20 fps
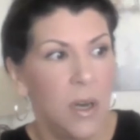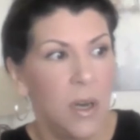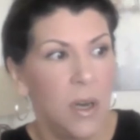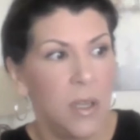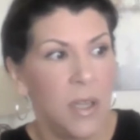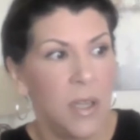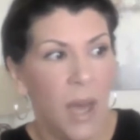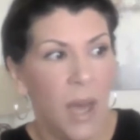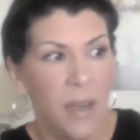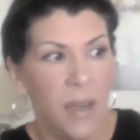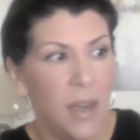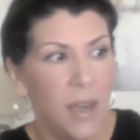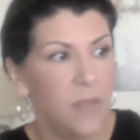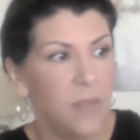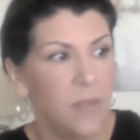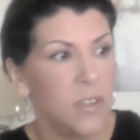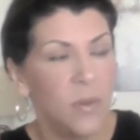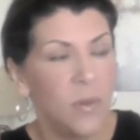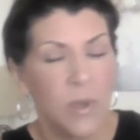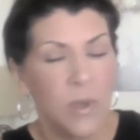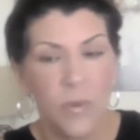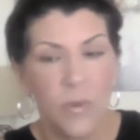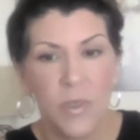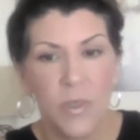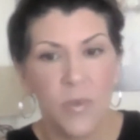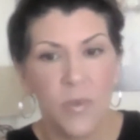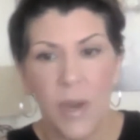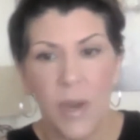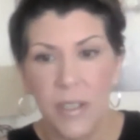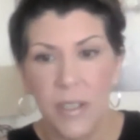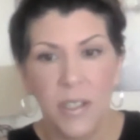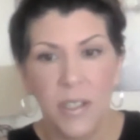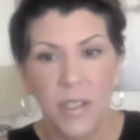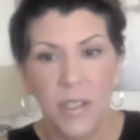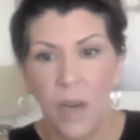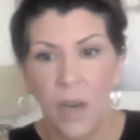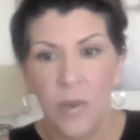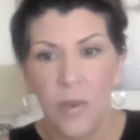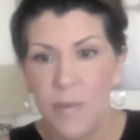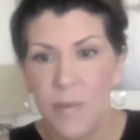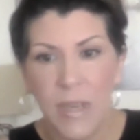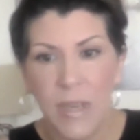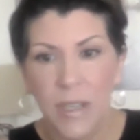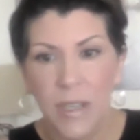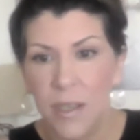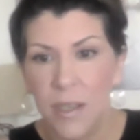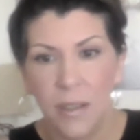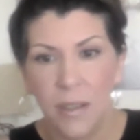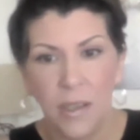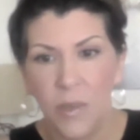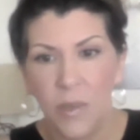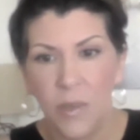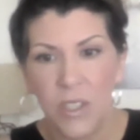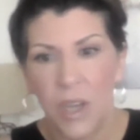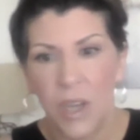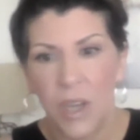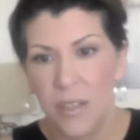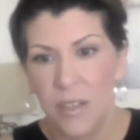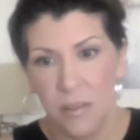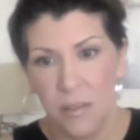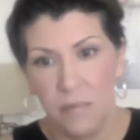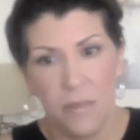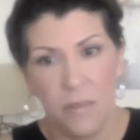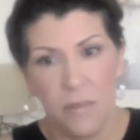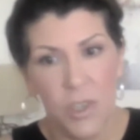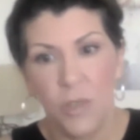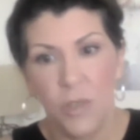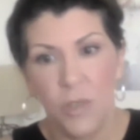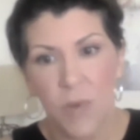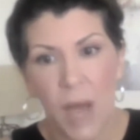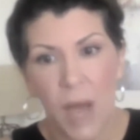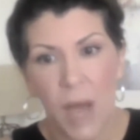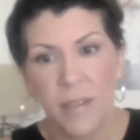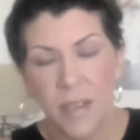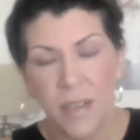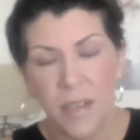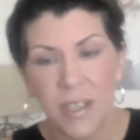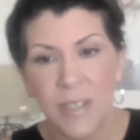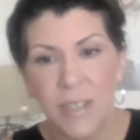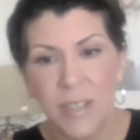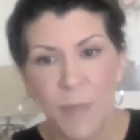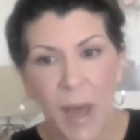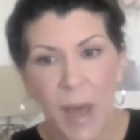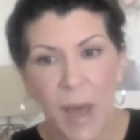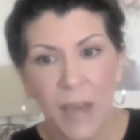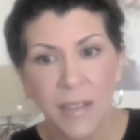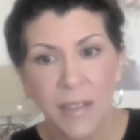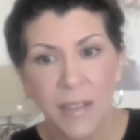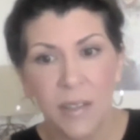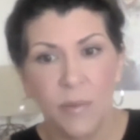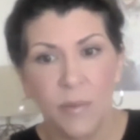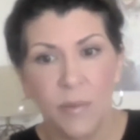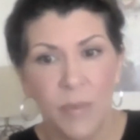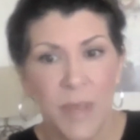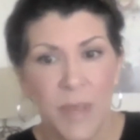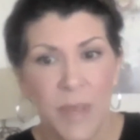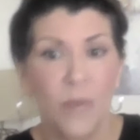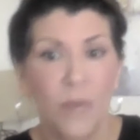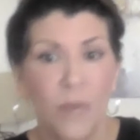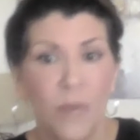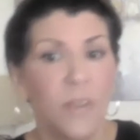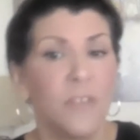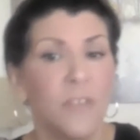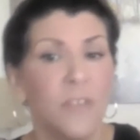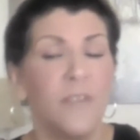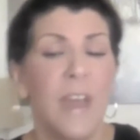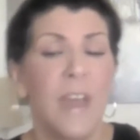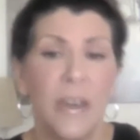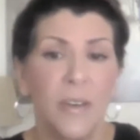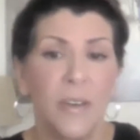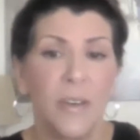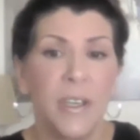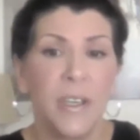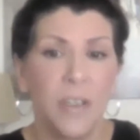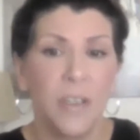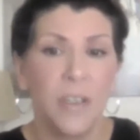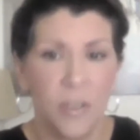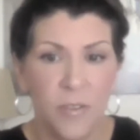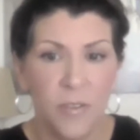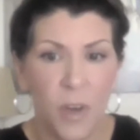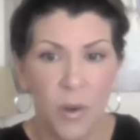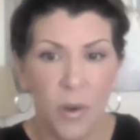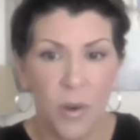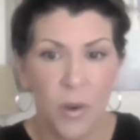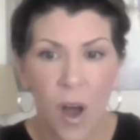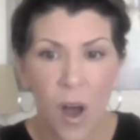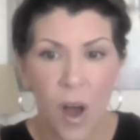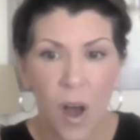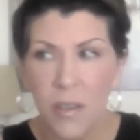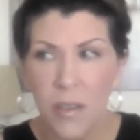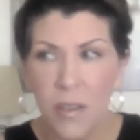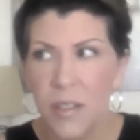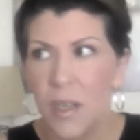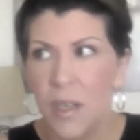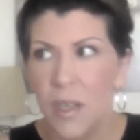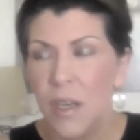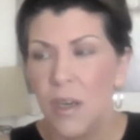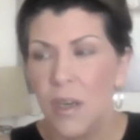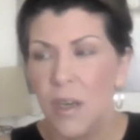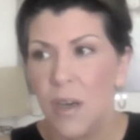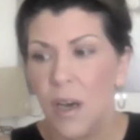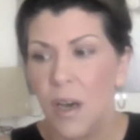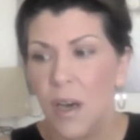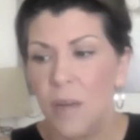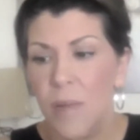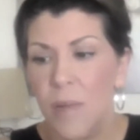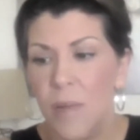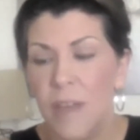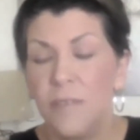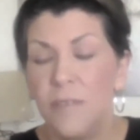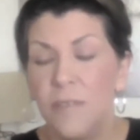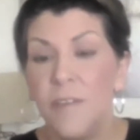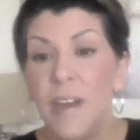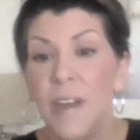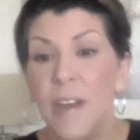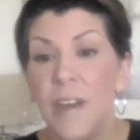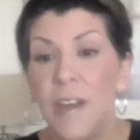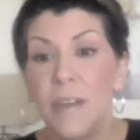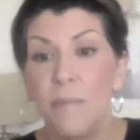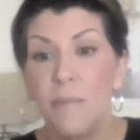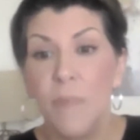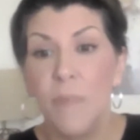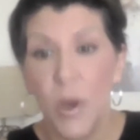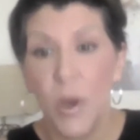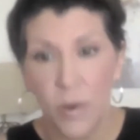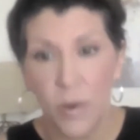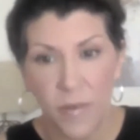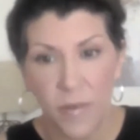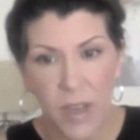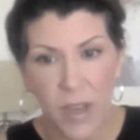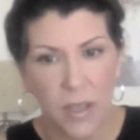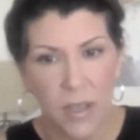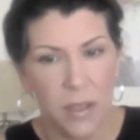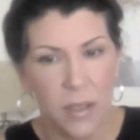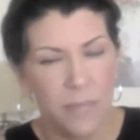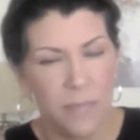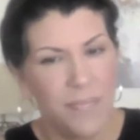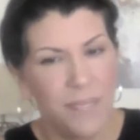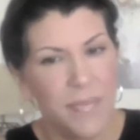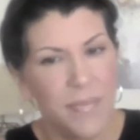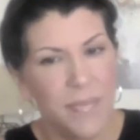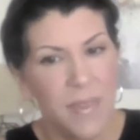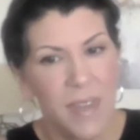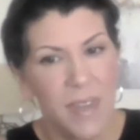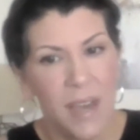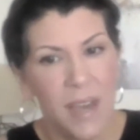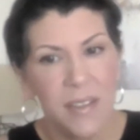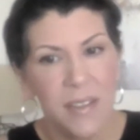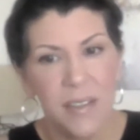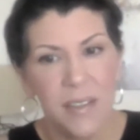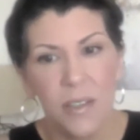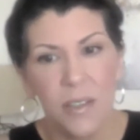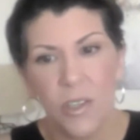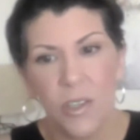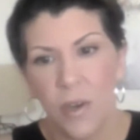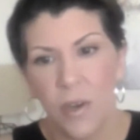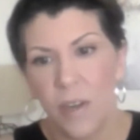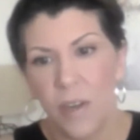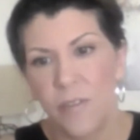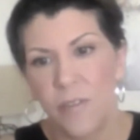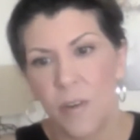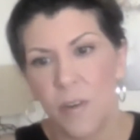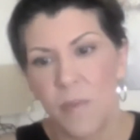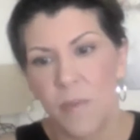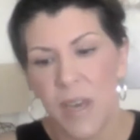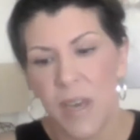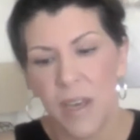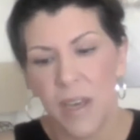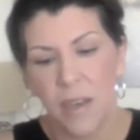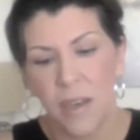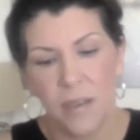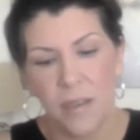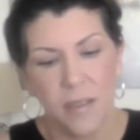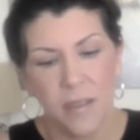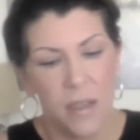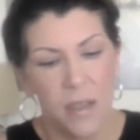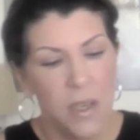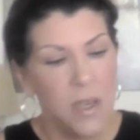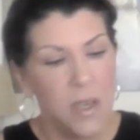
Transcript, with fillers: not everyone was ready to go immediately, which I knew not to expect, but they were very good phone calls um, and very motivated. That's the trick for me is